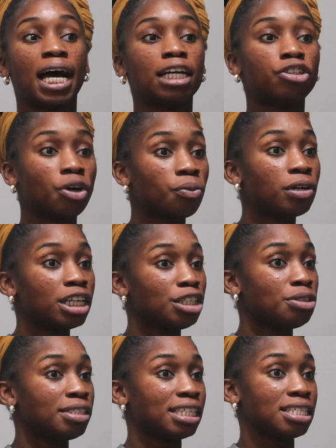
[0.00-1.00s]
I don't want to
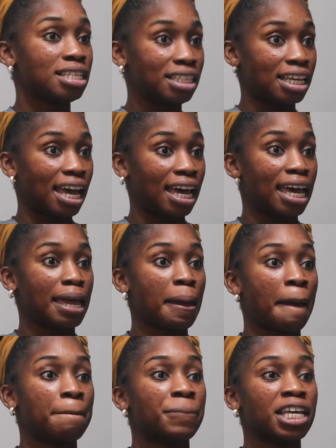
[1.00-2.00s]
use it
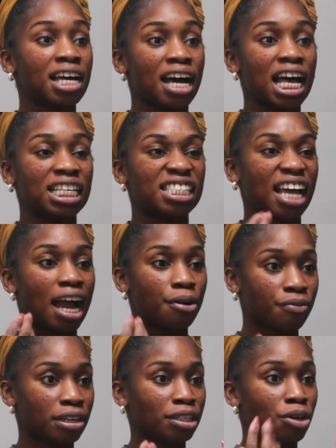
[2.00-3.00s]
today because I
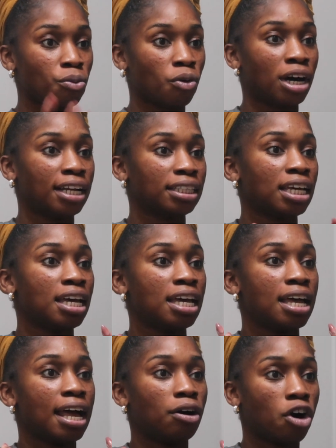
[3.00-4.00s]
really want
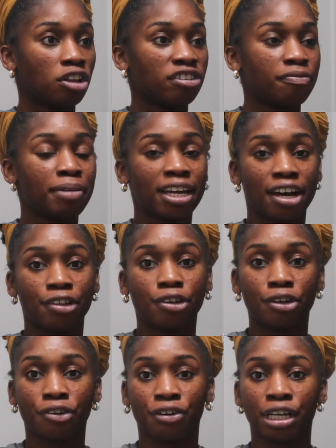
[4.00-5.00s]
all of my
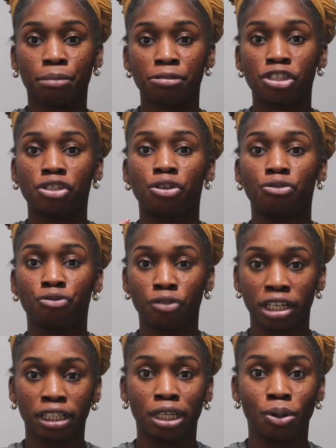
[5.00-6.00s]
other creams to
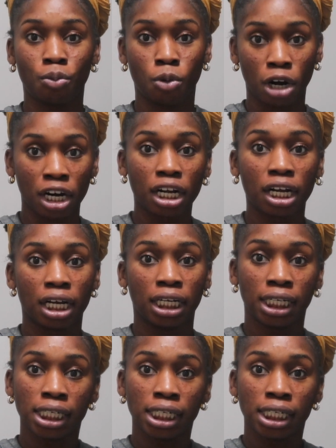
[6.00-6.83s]
really work